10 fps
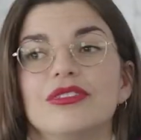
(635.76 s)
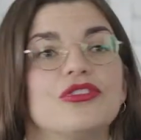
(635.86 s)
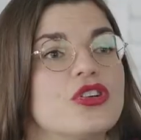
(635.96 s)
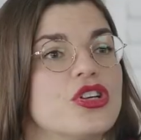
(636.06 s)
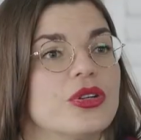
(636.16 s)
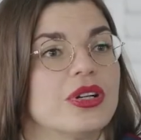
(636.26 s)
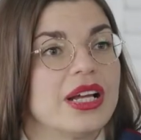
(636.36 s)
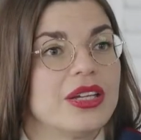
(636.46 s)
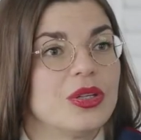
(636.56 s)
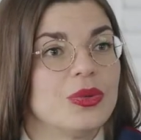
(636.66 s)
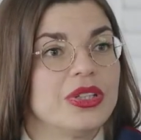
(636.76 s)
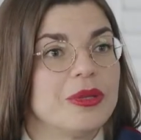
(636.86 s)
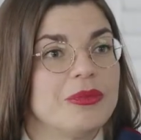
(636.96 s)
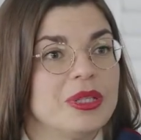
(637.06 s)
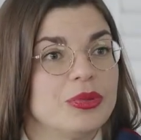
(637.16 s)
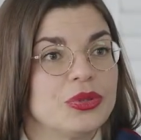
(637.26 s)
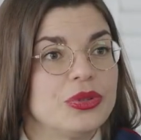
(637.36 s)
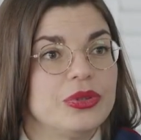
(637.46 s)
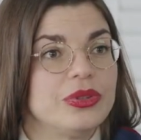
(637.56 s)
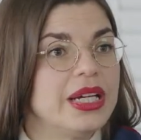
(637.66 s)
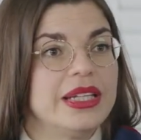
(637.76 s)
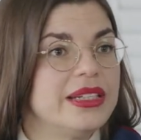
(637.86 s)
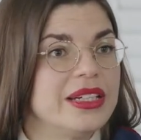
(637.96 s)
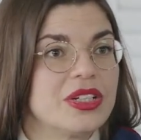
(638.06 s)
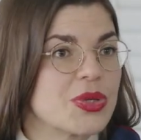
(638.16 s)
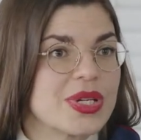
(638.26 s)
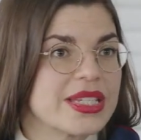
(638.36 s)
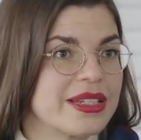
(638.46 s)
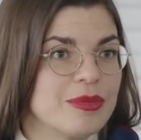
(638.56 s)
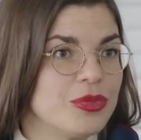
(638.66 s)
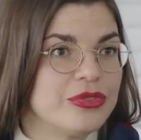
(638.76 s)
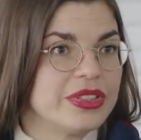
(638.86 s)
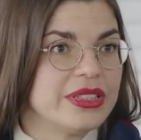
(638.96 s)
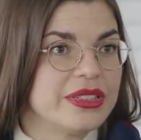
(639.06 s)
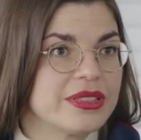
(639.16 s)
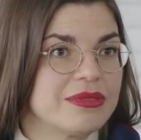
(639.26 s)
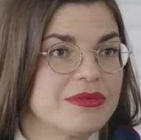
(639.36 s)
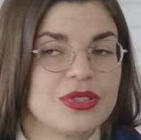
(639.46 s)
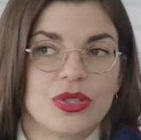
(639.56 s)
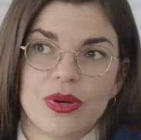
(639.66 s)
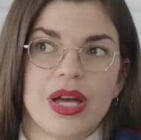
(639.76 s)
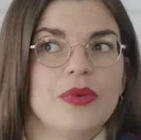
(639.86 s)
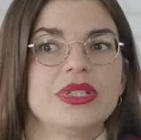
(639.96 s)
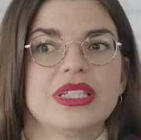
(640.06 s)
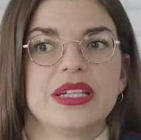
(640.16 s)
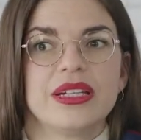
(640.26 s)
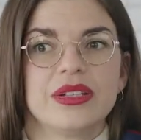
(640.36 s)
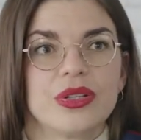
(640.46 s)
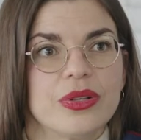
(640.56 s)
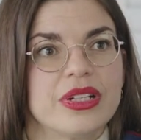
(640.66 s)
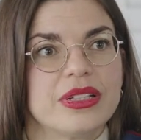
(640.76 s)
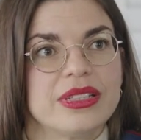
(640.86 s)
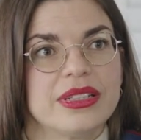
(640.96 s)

for sure, like, you will not be able to do mm-hmm. any interesting movies. Mm-hmm. So I would say curiosity.